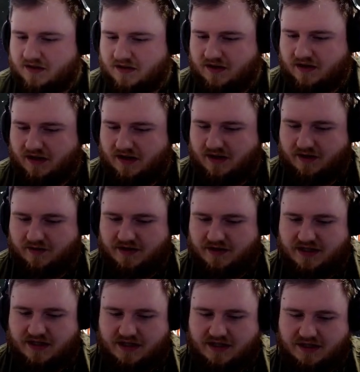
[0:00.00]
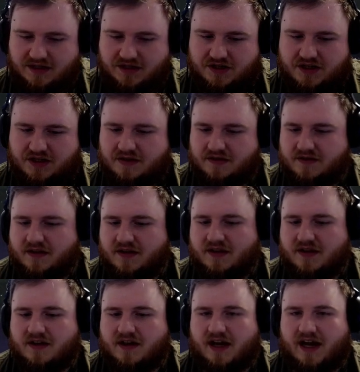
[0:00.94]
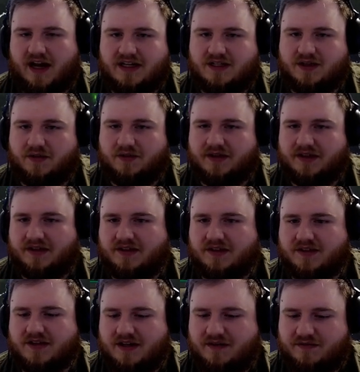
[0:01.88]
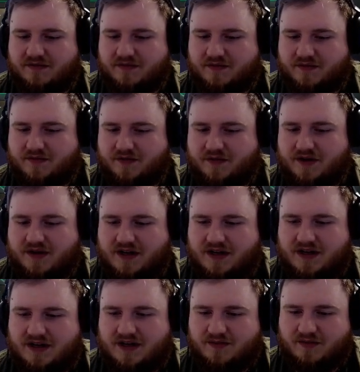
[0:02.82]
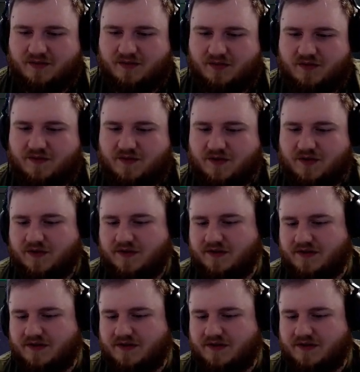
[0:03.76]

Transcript: Now we say GG. I don't think there's any free removal